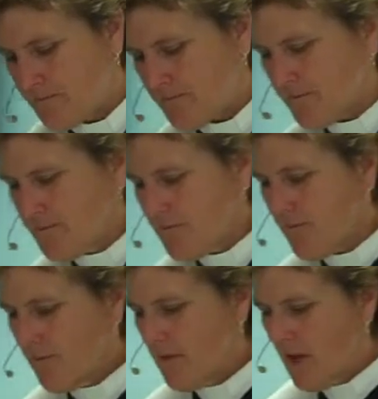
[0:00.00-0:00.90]

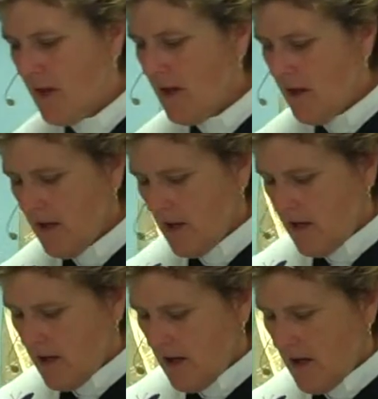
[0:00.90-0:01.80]

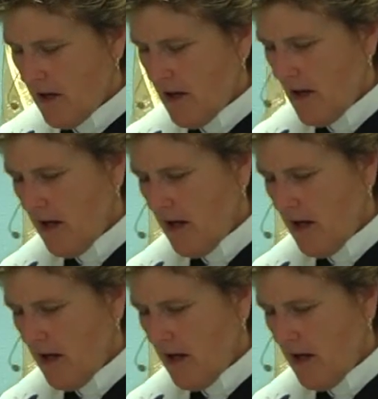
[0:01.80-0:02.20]
No one is speaking in this clip.